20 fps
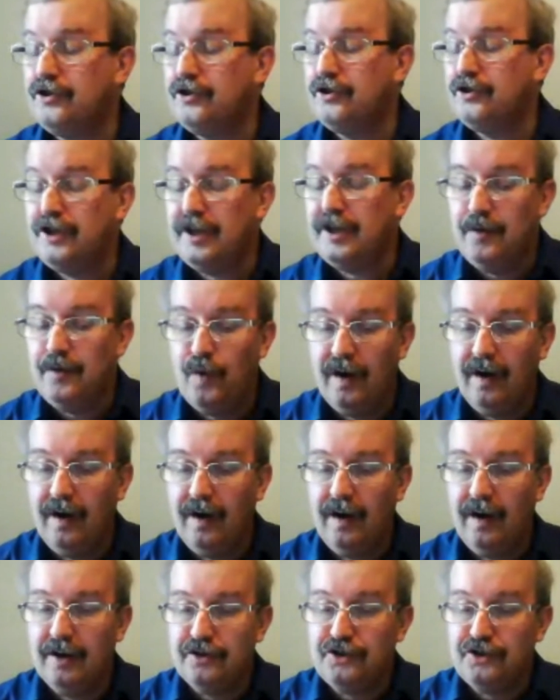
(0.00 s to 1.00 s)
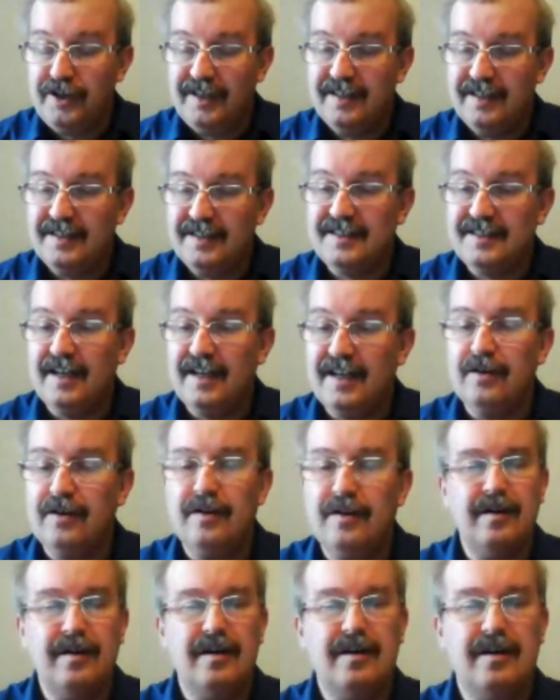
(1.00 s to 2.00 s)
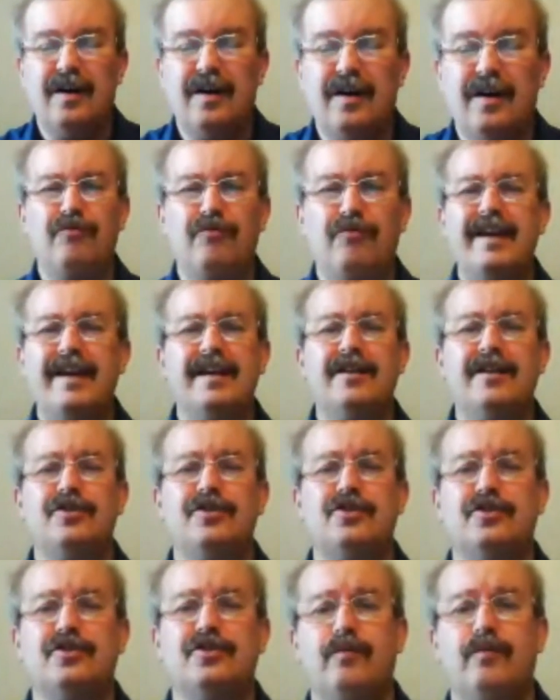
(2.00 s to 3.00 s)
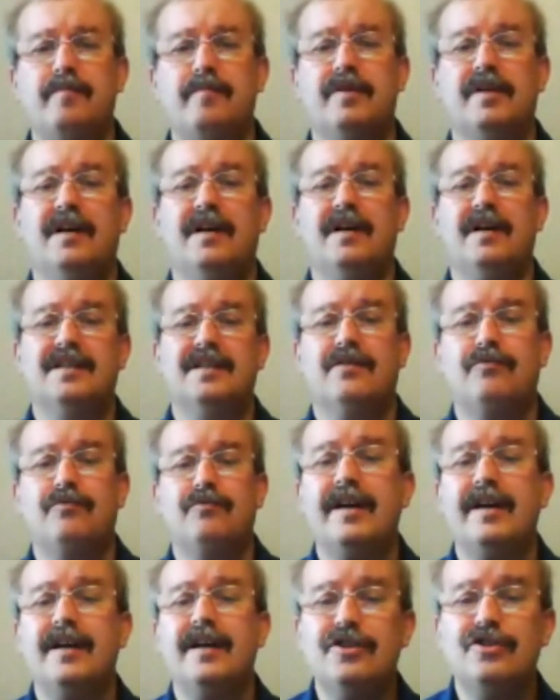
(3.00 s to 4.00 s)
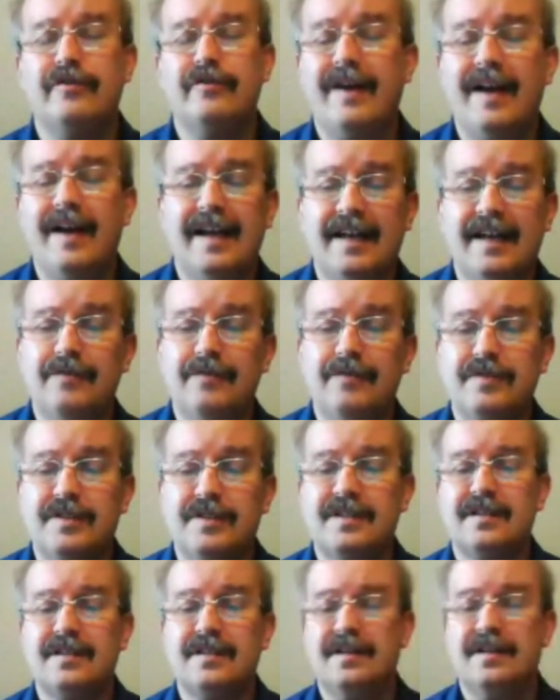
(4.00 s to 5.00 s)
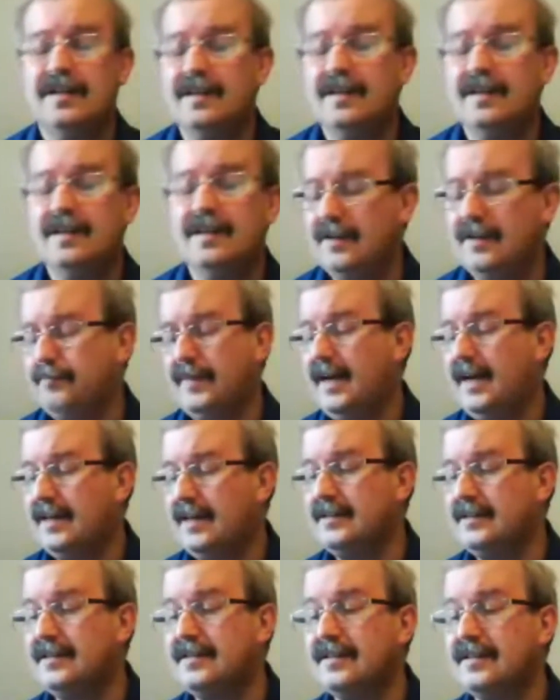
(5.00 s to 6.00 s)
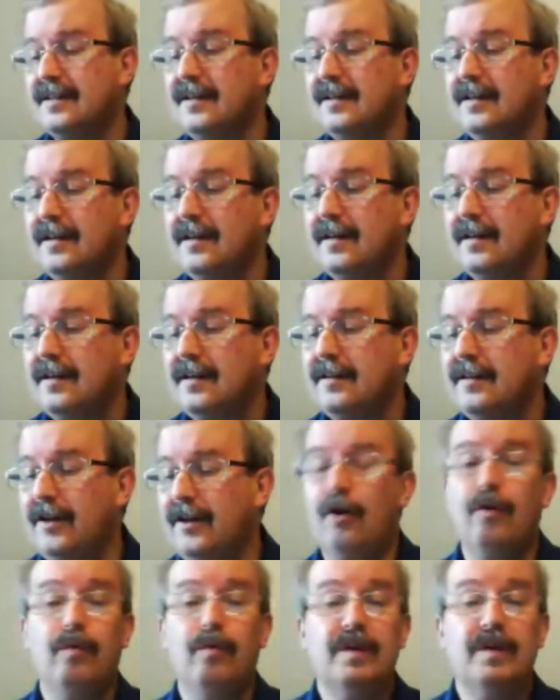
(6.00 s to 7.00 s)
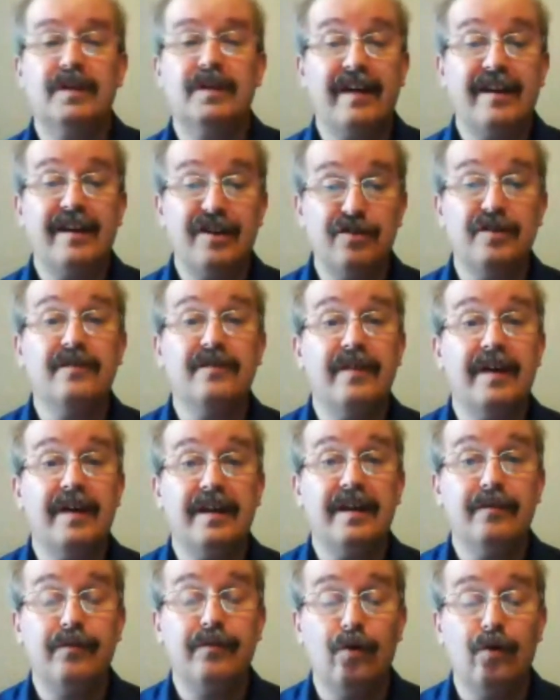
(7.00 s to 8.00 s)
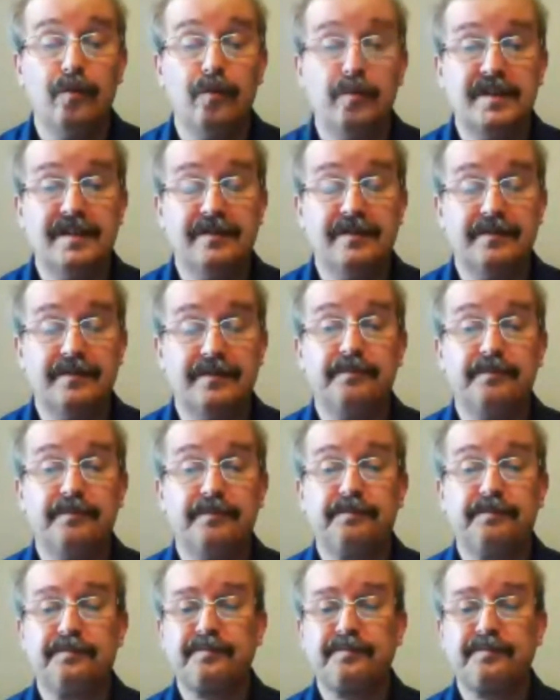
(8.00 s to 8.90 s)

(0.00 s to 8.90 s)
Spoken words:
She has done a range of webinars, a range of hangouts, and they're always very good and very informative